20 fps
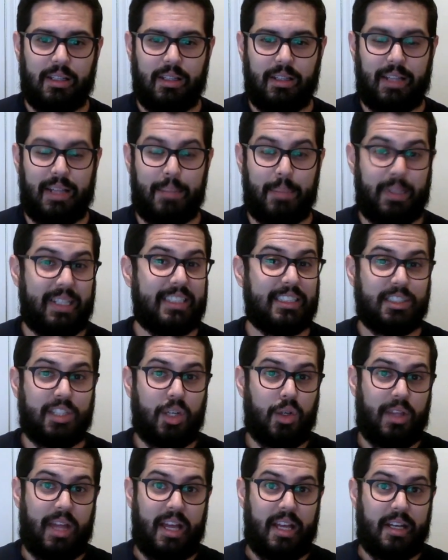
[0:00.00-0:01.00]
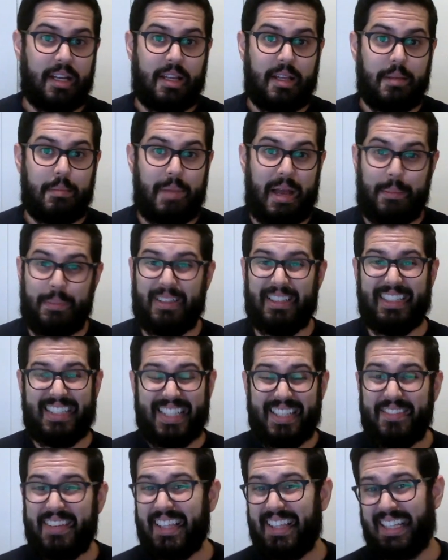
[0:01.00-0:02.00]
then please know that by
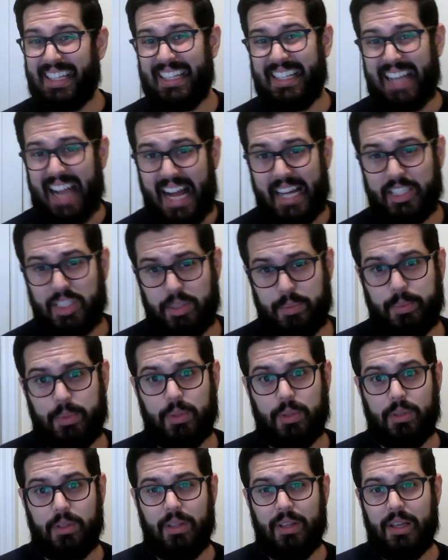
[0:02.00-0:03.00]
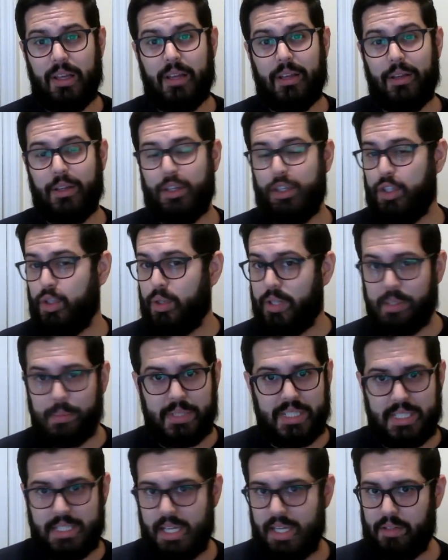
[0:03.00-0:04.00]
believing the gospel, you can
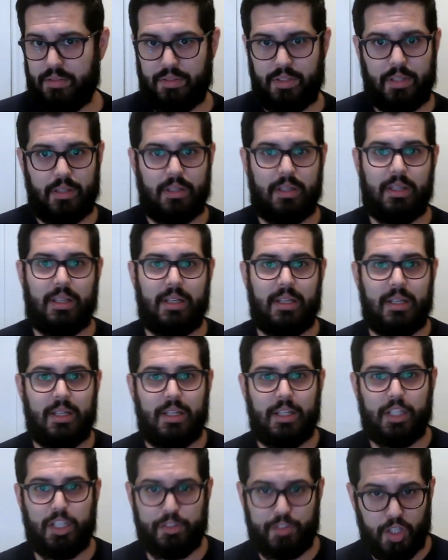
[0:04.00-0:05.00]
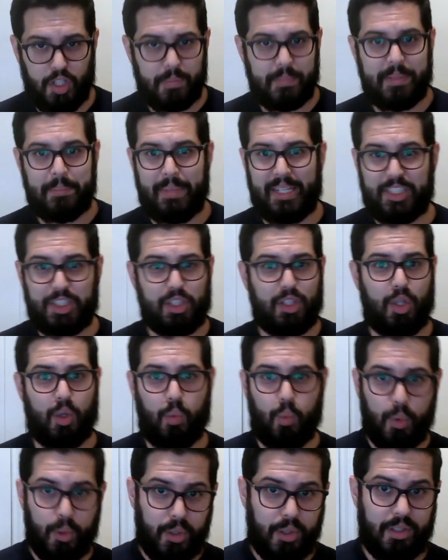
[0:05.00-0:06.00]
be saved. You've heard me mention the
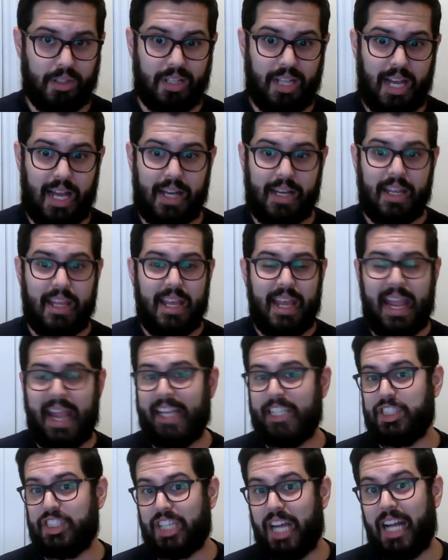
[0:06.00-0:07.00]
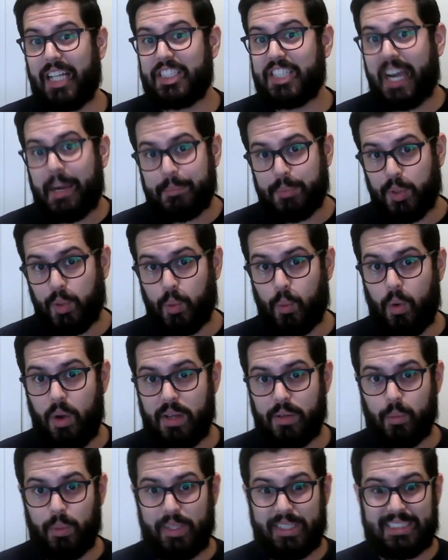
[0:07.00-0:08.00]
word a lot. In John chapter
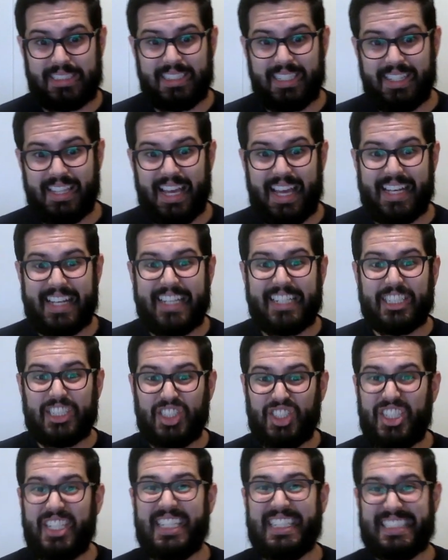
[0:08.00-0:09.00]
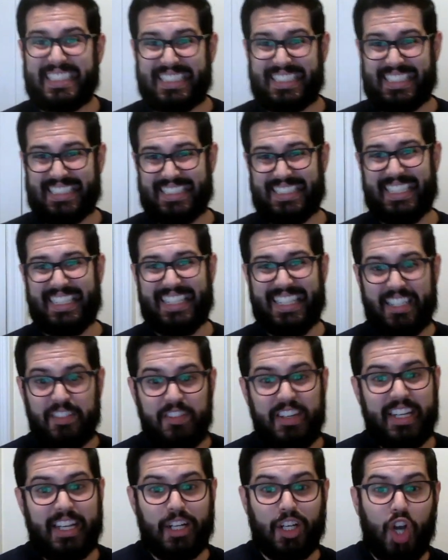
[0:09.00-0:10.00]
1, we see that Jesus is the
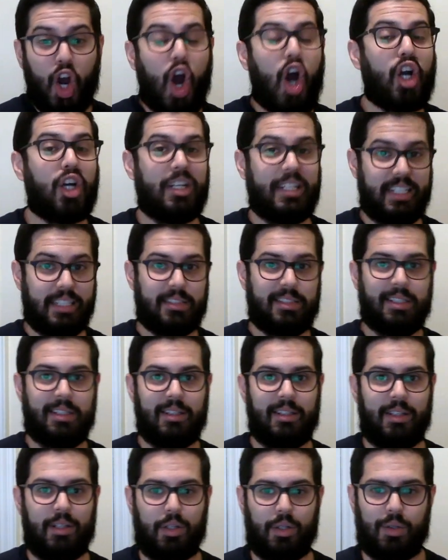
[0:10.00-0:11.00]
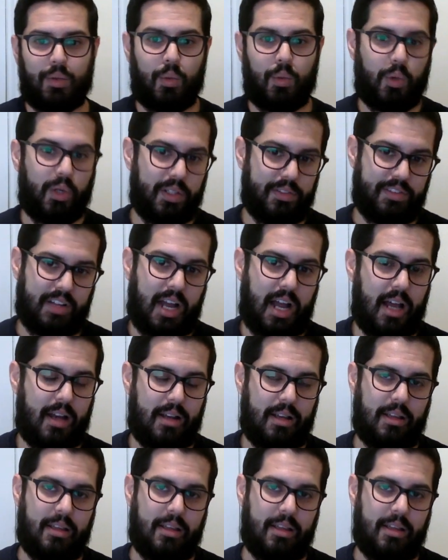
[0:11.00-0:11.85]
living incarnate word of God.